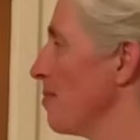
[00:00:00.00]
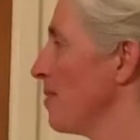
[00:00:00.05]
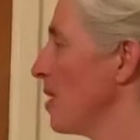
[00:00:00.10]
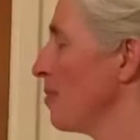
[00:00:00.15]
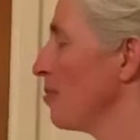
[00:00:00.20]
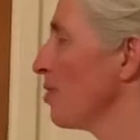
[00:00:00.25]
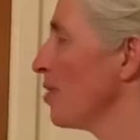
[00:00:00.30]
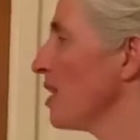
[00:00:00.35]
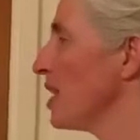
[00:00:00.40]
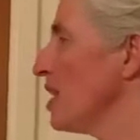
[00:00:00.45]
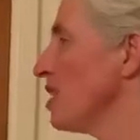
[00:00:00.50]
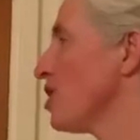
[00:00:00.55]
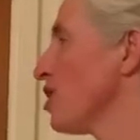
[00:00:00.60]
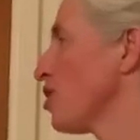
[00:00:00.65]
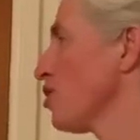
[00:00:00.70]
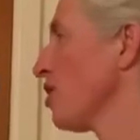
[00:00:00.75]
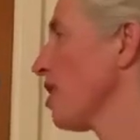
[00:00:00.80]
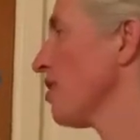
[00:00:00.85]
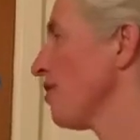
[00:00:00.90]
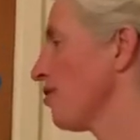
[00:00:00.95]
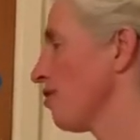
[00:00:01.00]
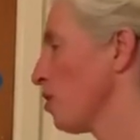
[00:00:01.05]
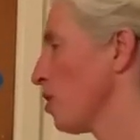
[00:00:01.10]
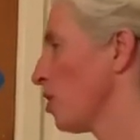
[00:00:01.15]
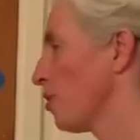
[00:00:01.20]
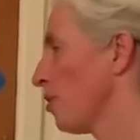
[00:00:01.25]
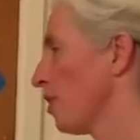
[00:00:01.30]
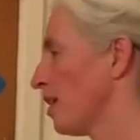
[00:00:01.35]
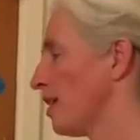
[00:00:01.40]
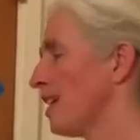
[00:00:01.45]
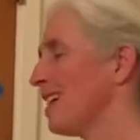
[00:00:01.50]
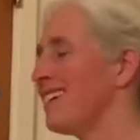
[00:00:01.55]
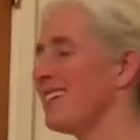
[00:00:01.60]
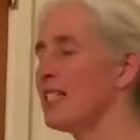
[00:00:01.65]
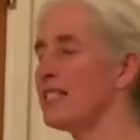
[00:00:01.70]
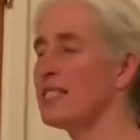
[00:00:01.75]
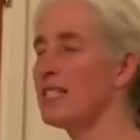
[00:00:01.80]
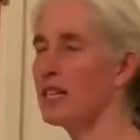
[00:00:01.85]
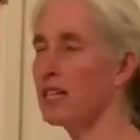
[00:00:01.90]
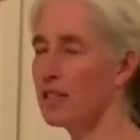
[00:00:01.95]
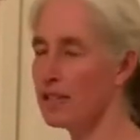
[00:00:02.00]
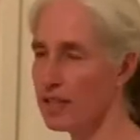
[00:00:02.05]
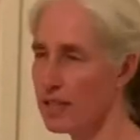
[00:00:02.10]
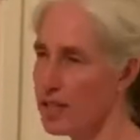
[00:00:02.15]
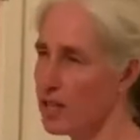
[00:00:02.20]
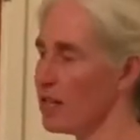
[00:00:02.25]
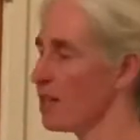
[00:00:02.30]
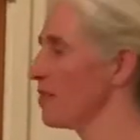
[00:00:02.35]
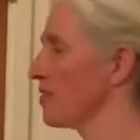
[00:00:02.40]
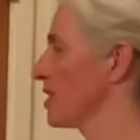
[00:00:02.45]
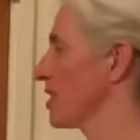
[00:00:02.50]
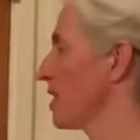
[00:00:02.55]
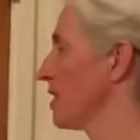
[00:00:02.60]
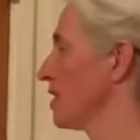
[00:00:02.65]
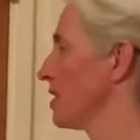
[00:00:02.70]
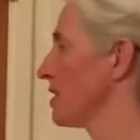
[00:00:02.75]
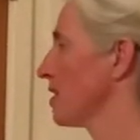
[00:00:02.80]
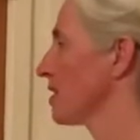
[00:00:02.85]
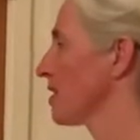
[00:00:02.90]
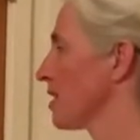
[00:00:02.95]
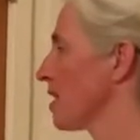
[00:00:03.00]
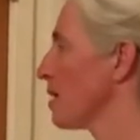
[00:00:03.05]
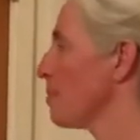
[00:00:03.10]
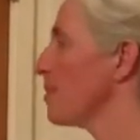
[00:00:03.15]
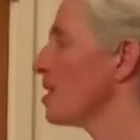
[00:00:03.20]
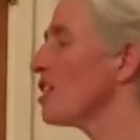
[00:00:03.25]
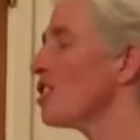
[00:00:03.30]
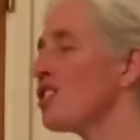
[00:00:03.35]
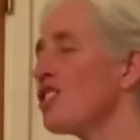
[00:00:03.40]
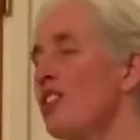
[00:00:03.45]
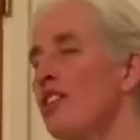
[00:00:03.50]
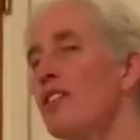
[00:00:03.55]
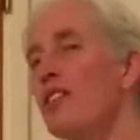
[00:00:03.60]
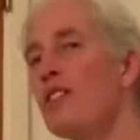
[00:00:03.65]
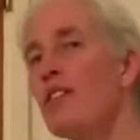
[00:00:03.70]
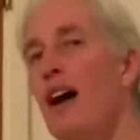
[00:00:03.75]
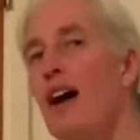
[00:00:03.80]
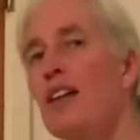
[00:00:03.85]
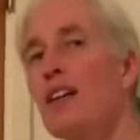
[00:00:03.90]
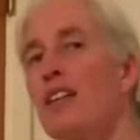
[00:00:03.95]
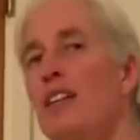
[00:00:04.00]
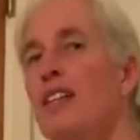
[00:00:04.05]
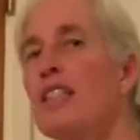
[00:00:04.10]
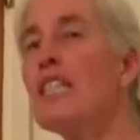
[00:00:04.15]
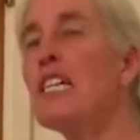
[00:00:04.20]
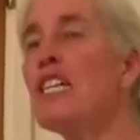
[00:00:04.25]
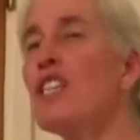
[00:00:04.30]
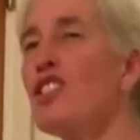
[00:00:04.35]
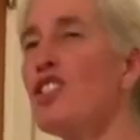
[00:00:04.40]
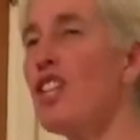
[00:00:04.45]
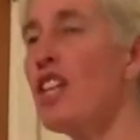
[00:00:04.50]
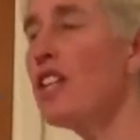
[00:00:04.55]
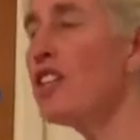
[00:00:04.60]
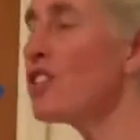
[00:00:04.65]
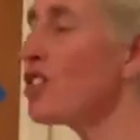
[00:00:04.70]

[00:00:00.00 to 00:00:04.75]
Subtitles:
pretty straightforward declarative sentences. And I'm going to show you how to change it